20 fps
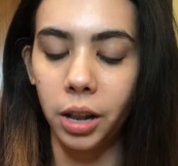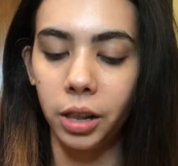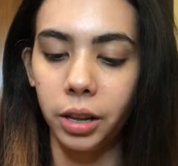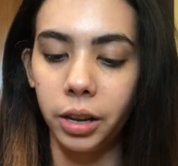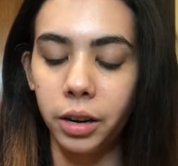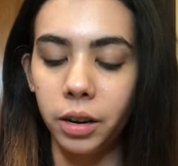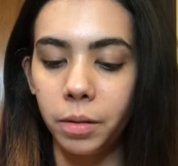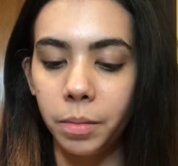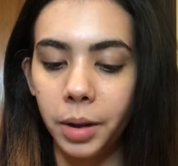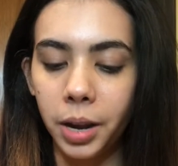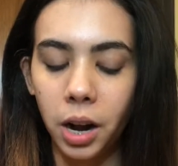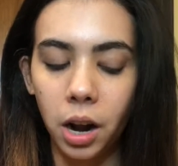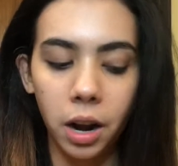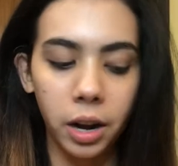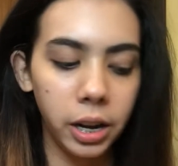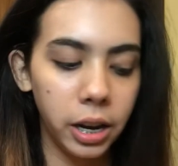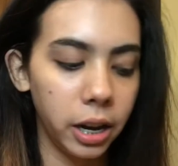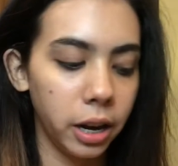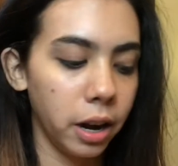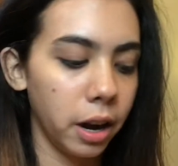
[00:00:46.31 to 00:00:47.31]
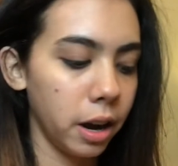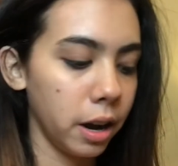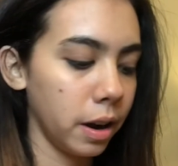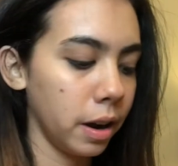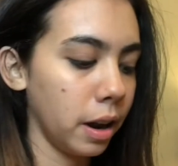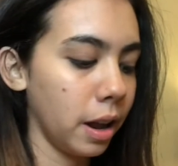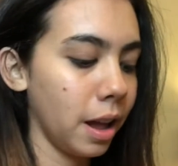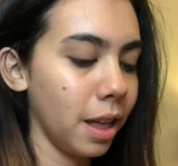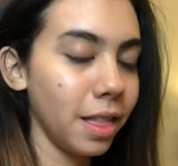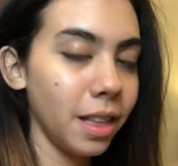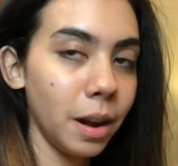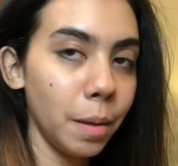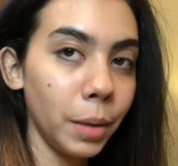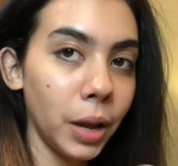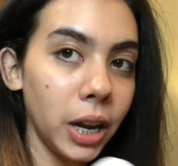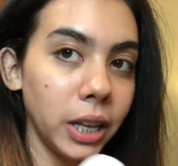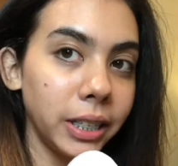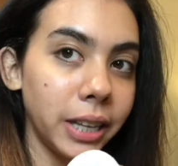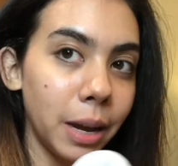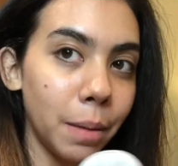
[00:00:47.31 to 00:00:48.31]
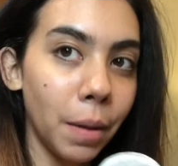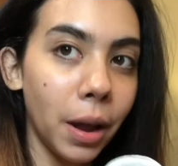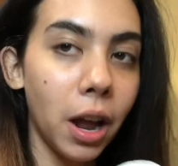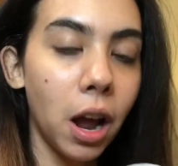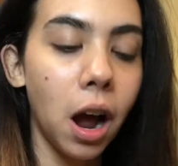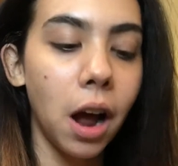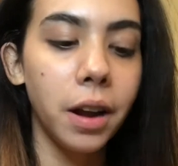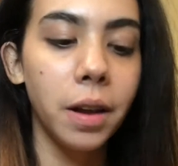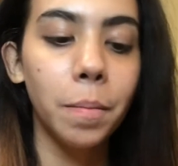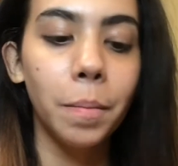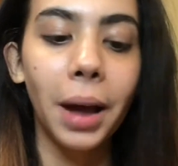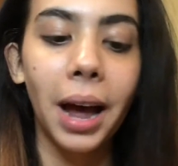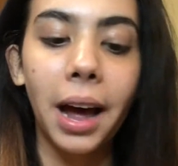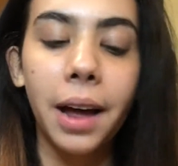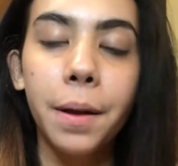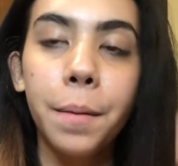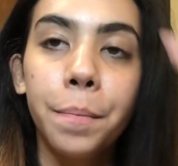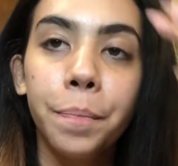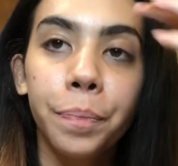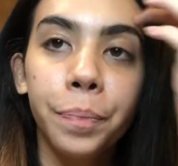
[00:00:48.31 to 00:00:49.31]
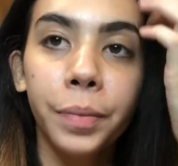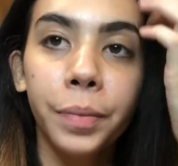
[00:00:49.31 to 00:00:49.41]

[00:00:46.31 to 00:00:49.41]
little bit on here, and I'm gonna take my cotton pad.